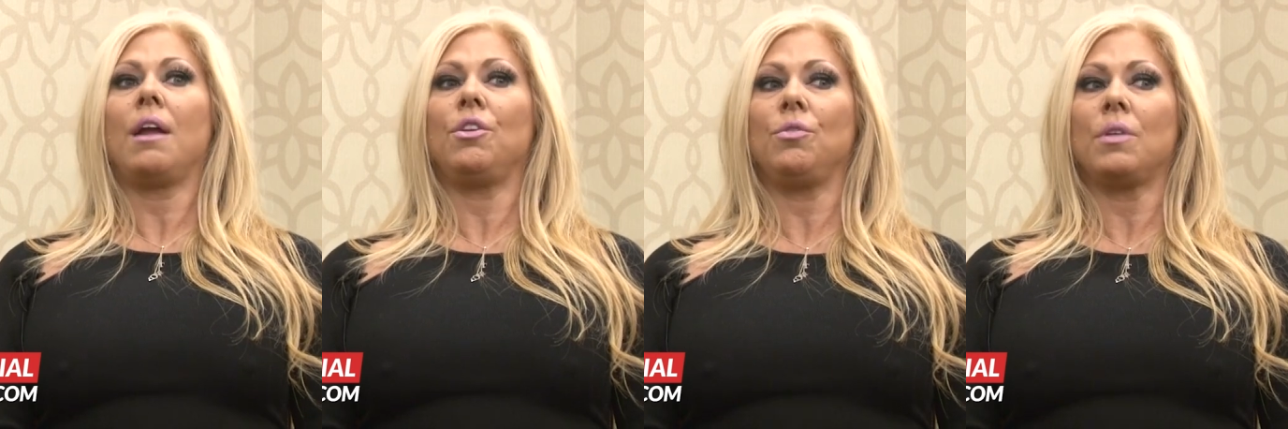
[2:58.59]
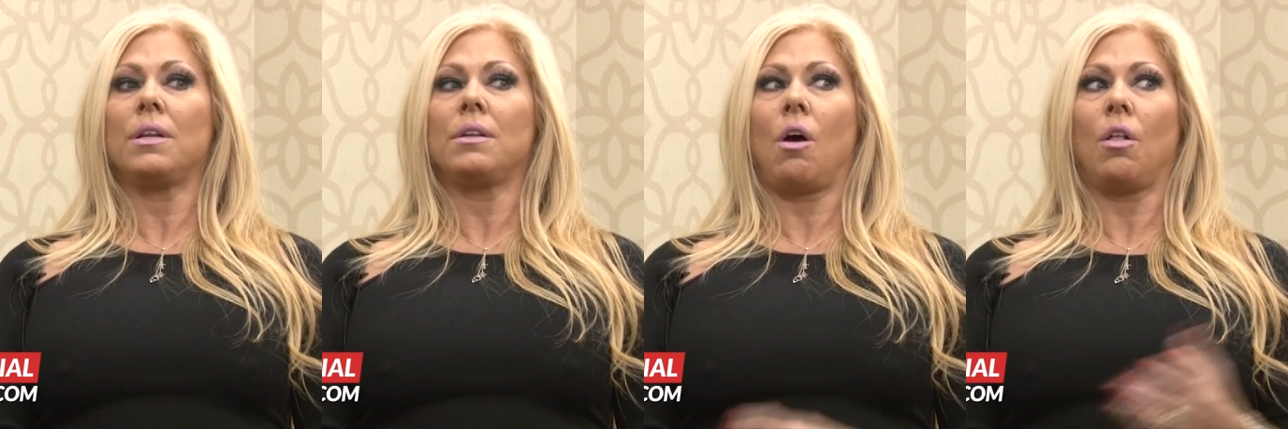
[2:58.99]
I knew
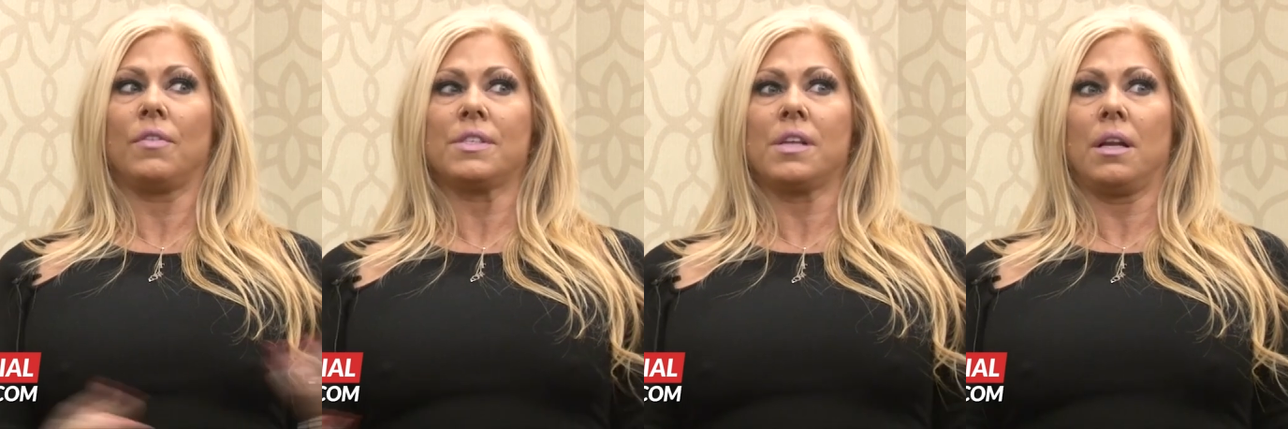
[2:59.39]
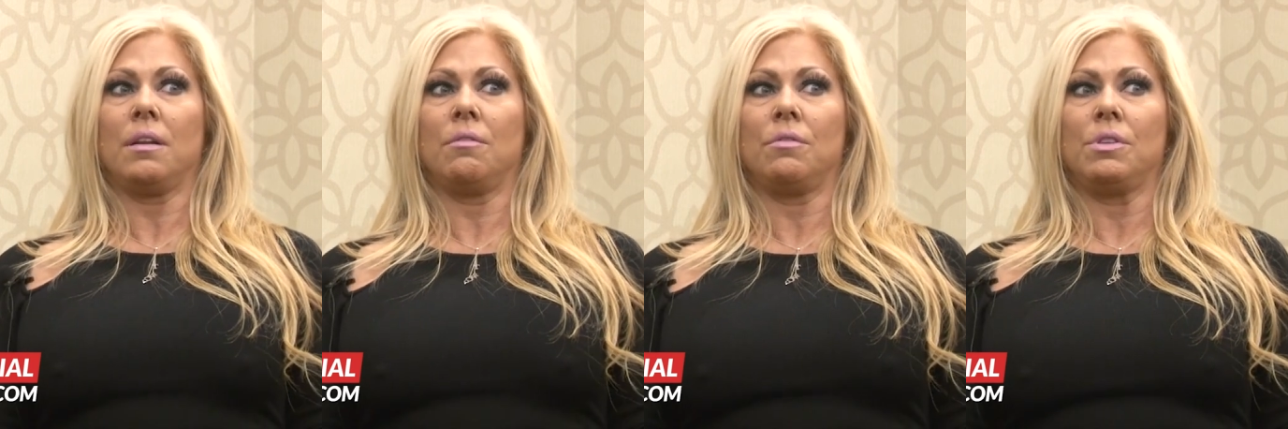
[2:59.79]
that all of a
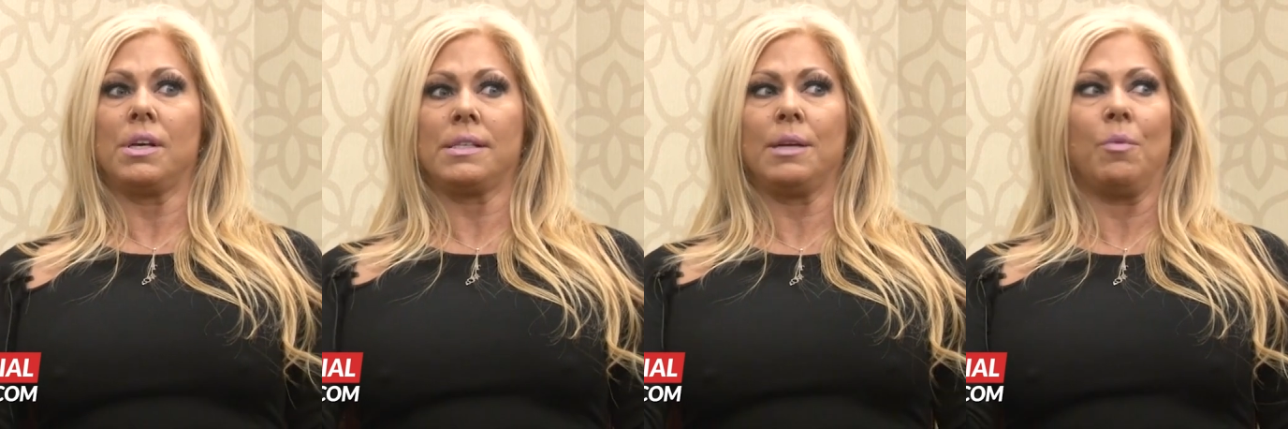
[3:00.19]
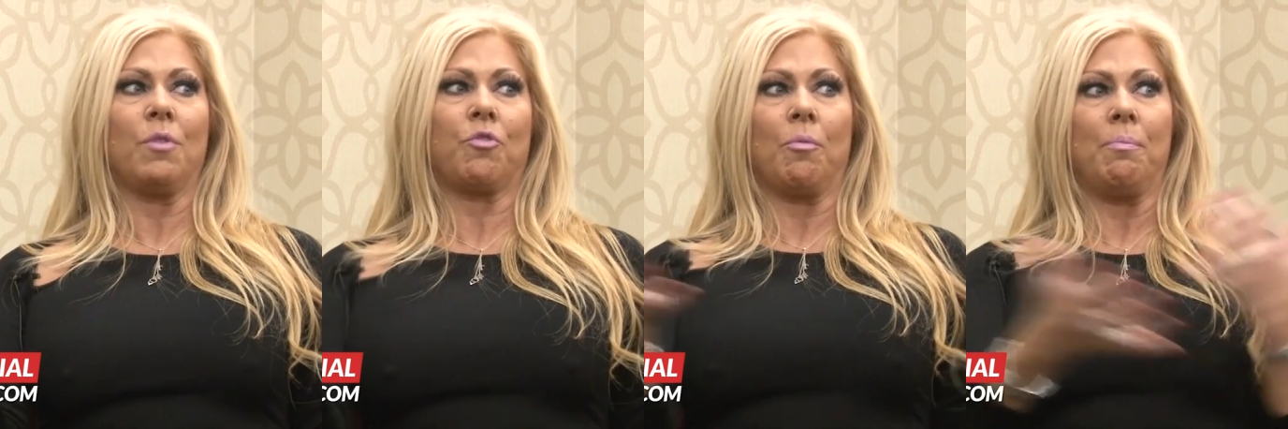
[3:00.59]
sudden Dusty
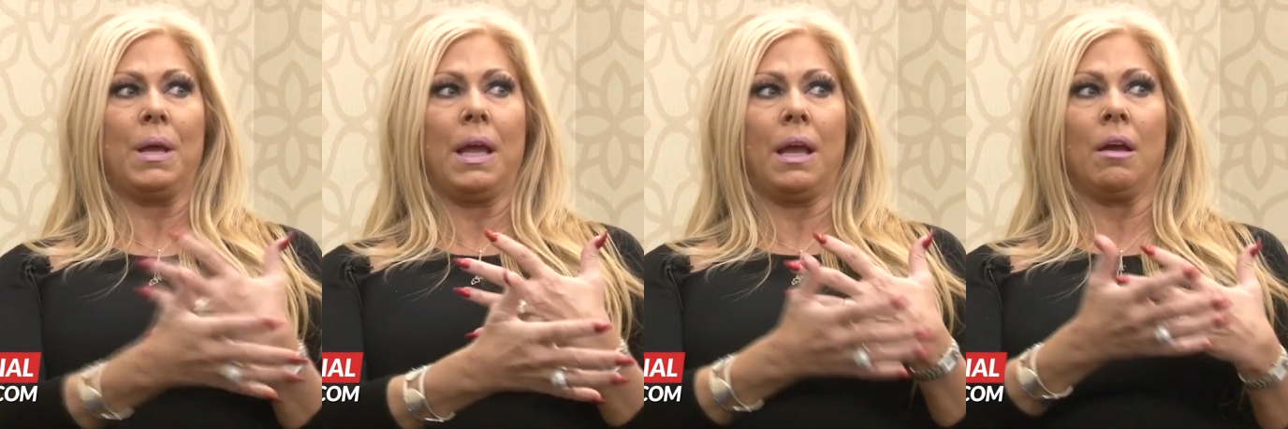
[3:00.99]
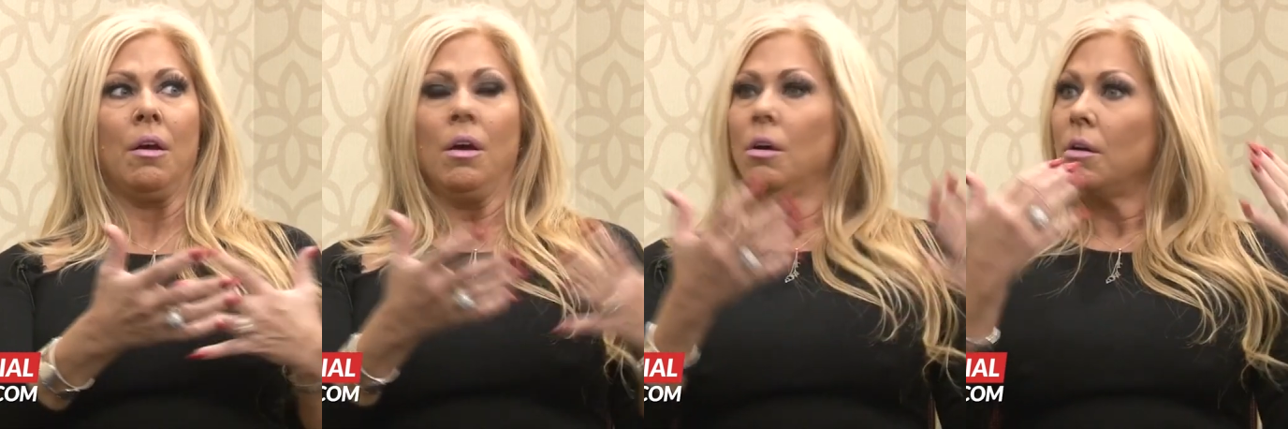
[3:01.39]
went from being
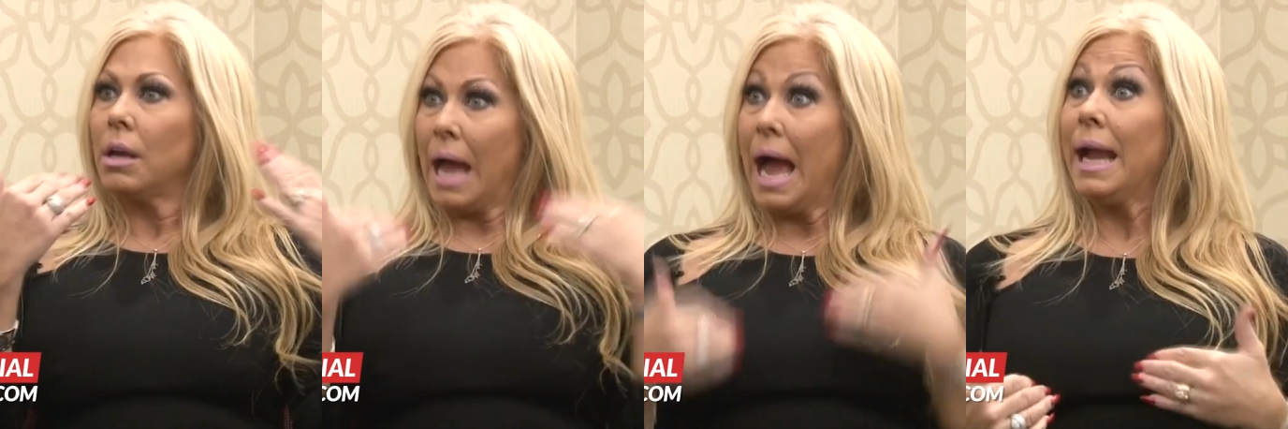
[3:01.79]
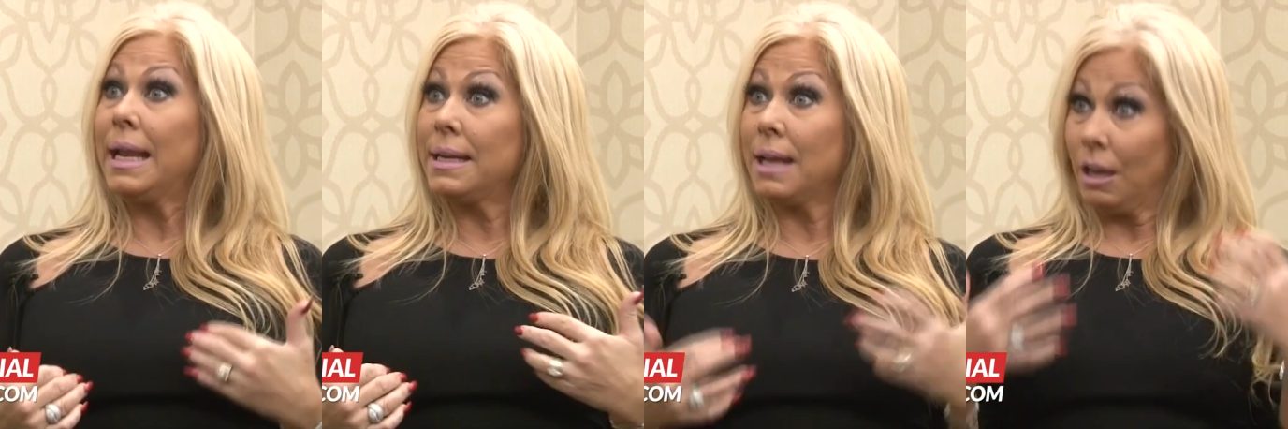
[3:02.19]

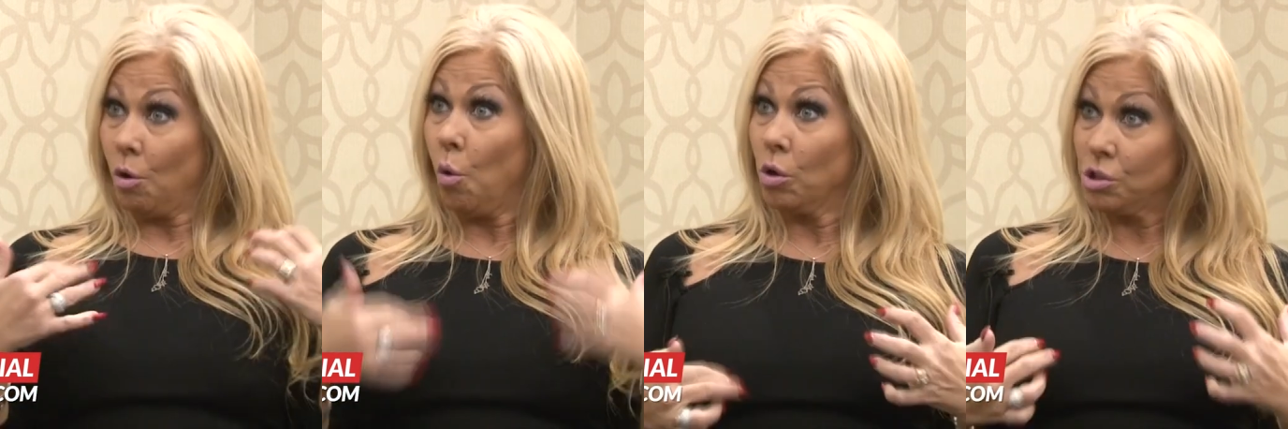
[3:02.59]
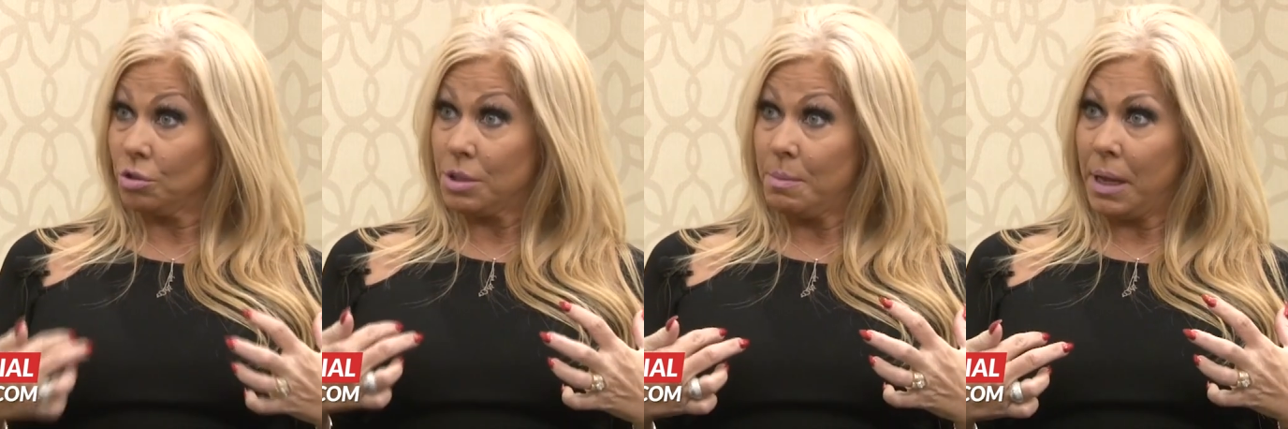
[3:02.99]
kind and cordial to